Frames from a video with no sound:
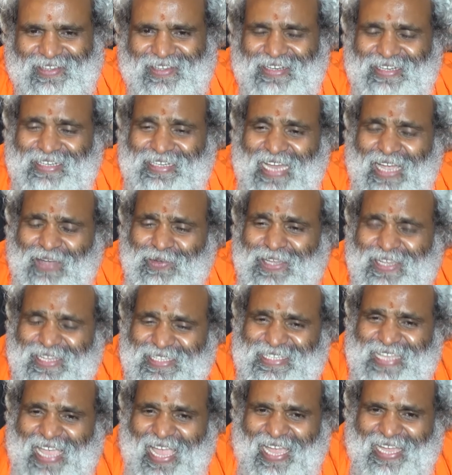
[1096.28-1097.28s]
Now he
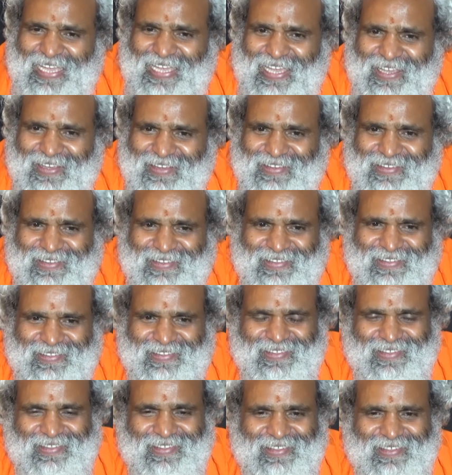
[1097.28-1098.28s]
is hanging.
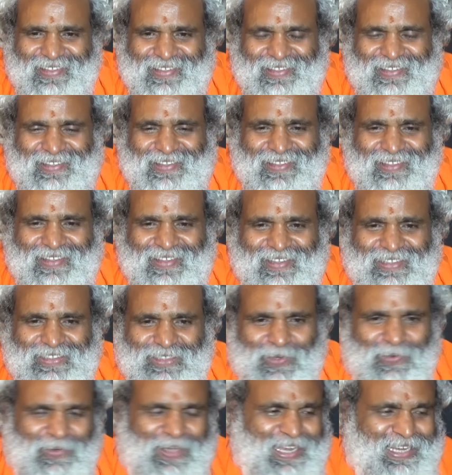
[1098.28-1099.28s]

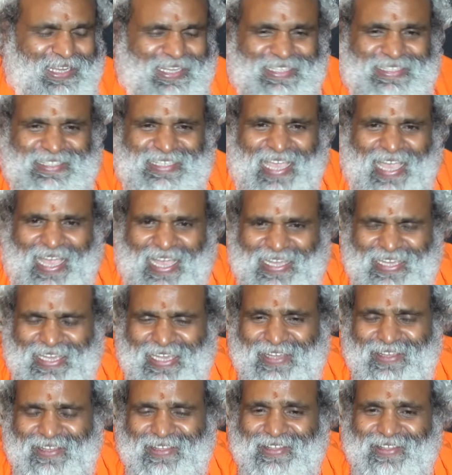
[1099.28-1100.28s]
So when he is
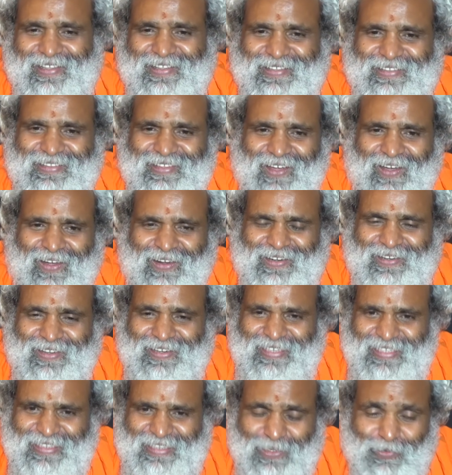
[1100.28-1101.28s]
hanging,
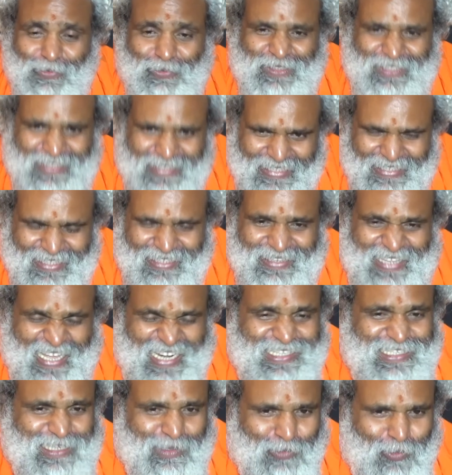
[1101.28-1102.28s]
underneath he could see there
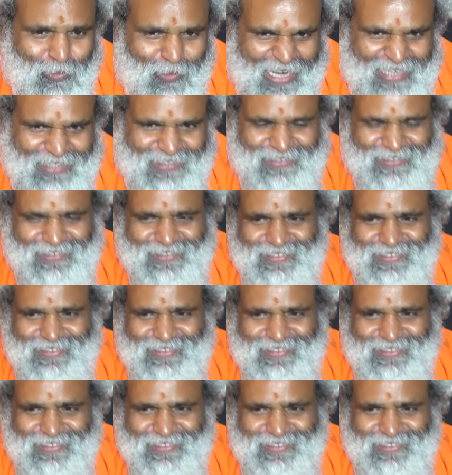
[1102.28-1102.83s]
is some water.